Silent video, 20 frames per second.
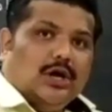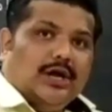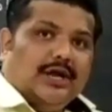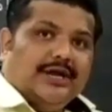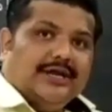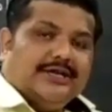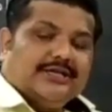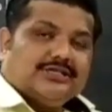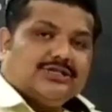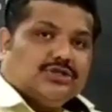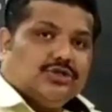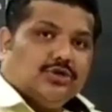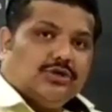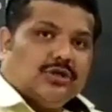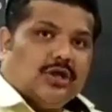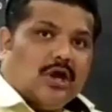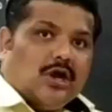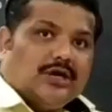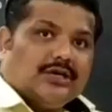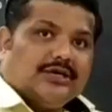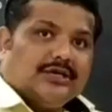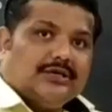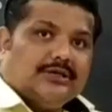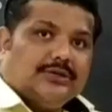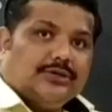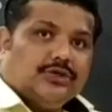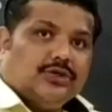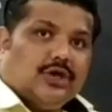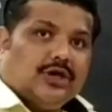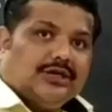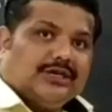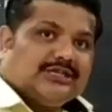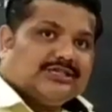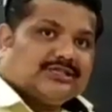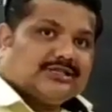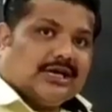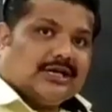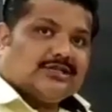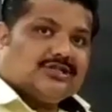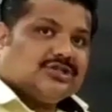It is do not. Do not
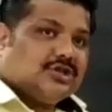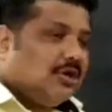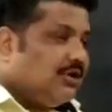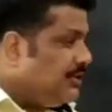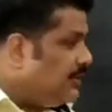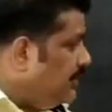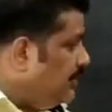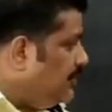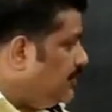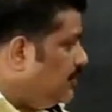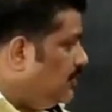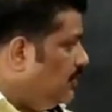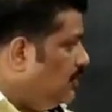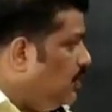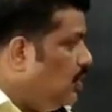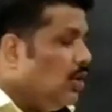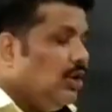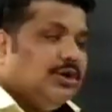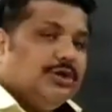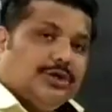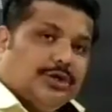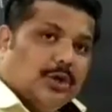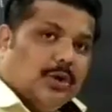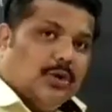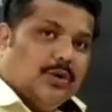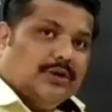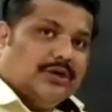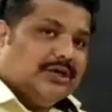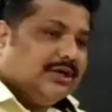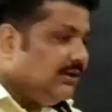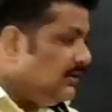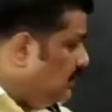is cut short into don't.